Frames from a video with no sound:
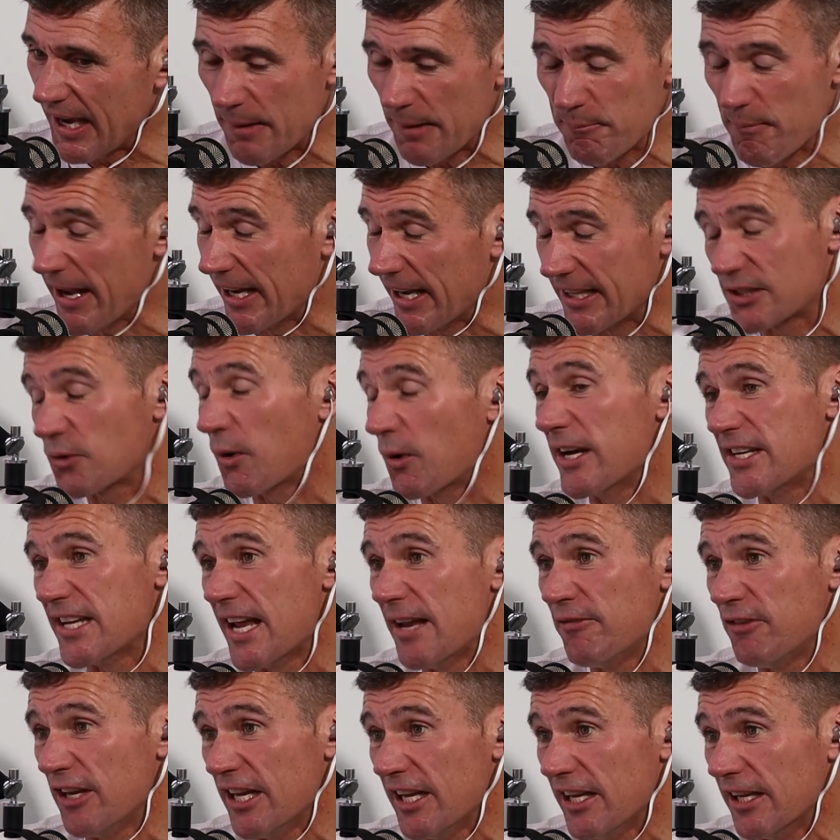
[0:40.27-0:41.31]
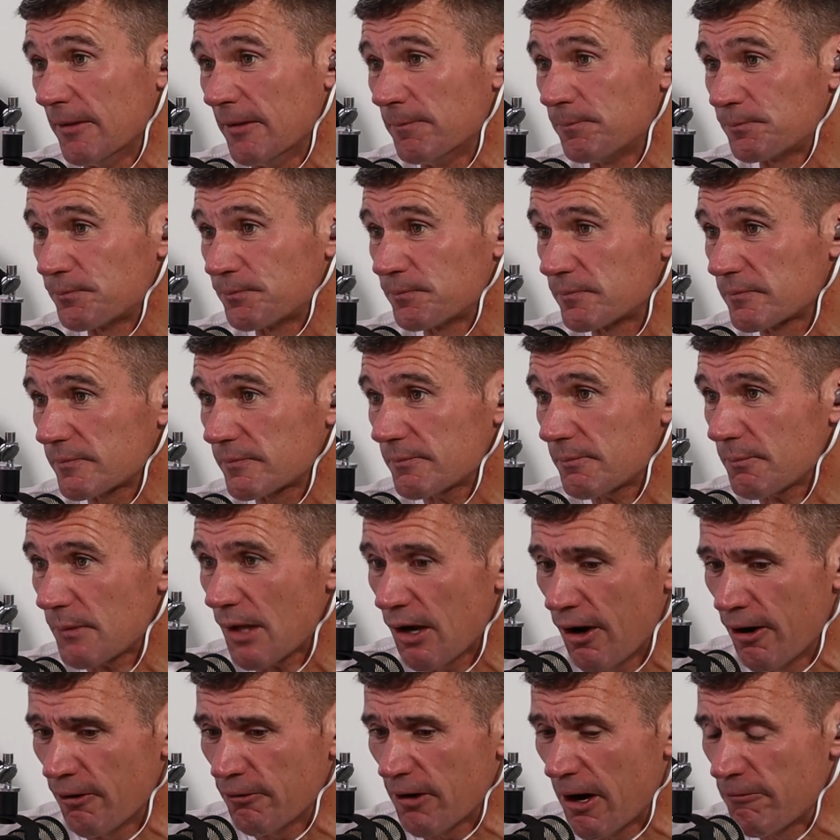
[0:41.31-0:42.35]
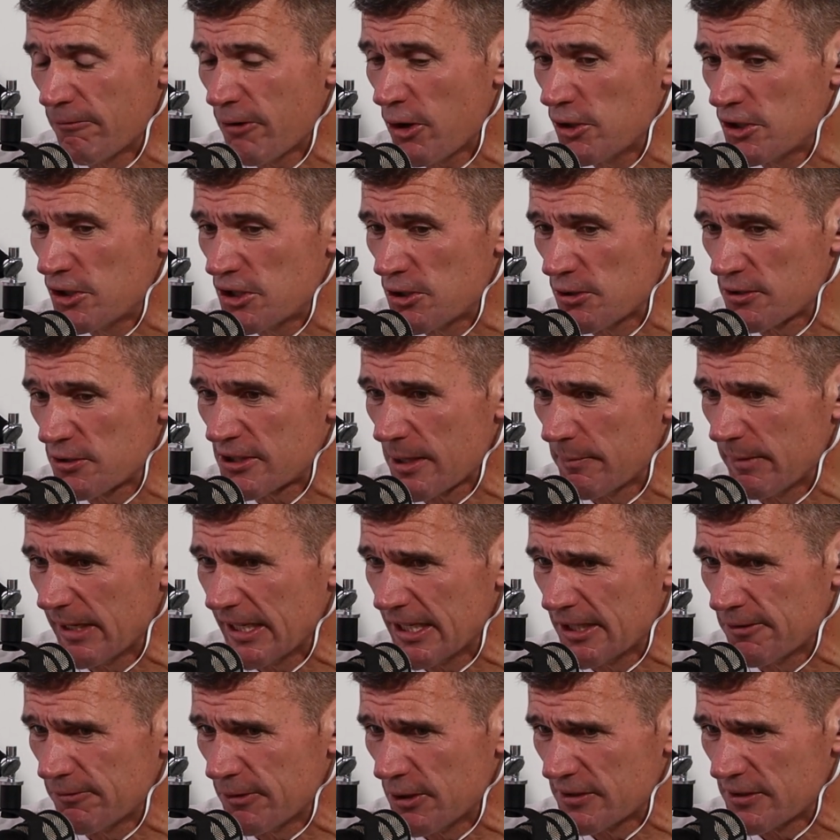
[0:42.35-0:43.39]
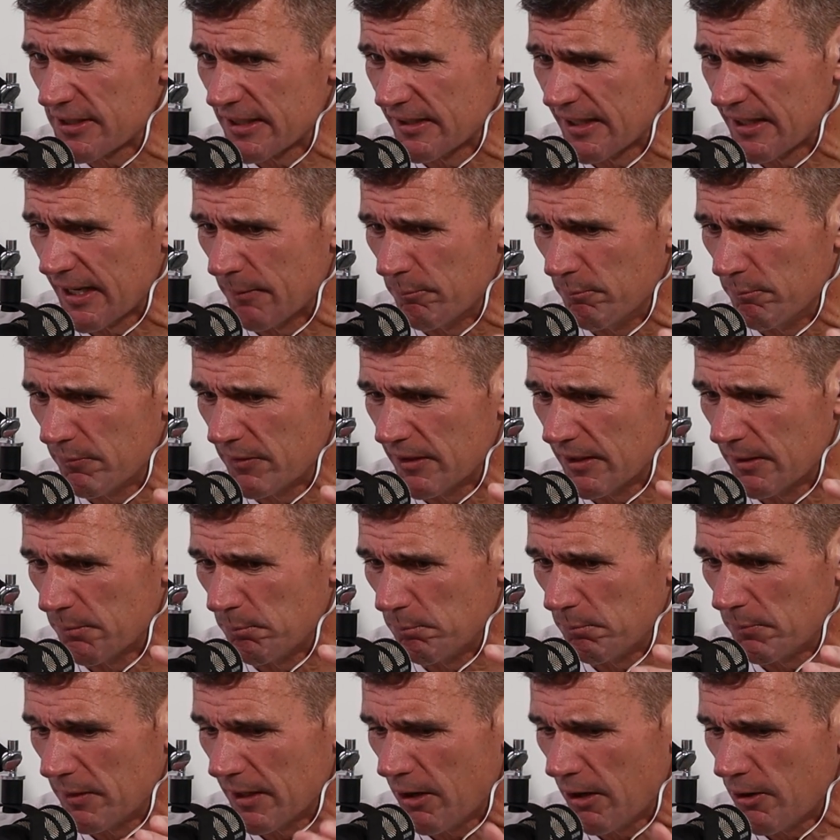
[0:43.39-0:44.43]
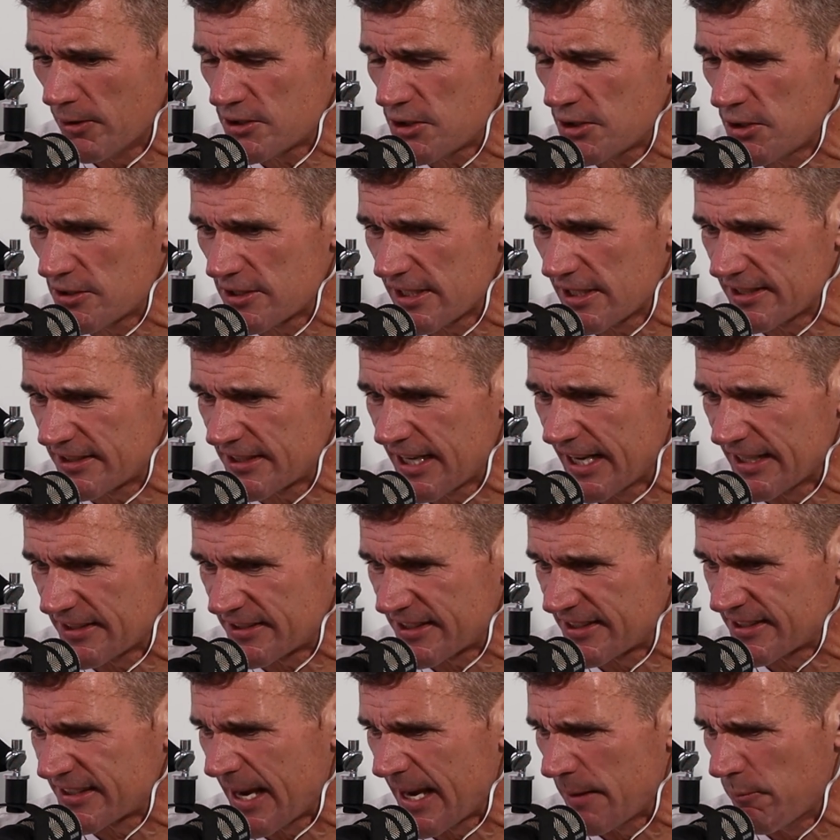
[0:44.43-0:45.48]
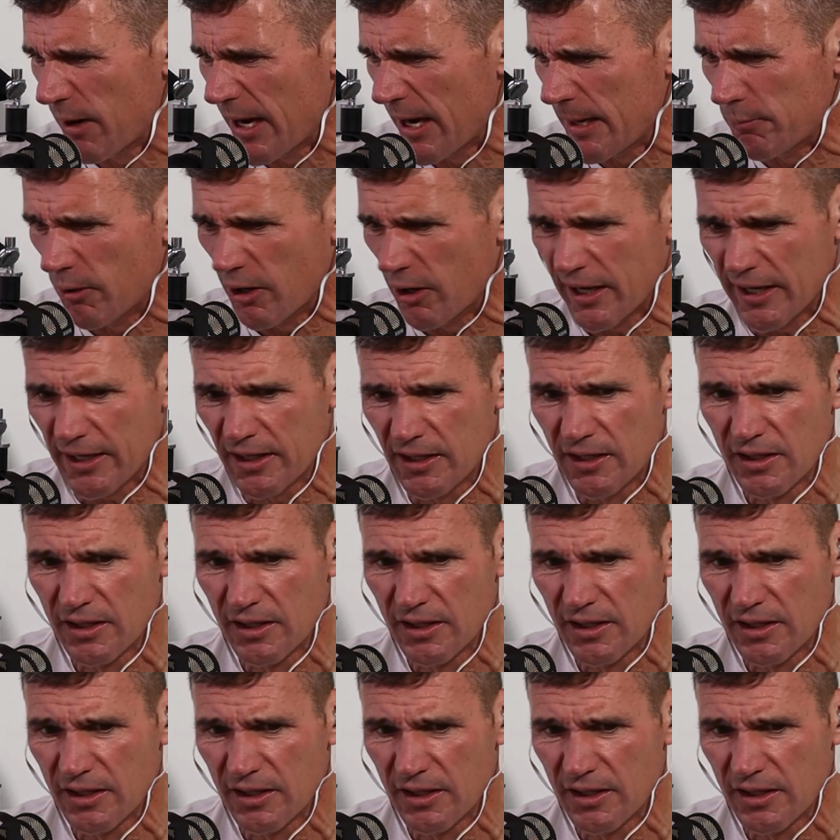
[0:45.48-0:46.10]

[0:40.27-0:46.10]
it's great to have you here. I've heard you do so many interviews, and the host usually starts the same way by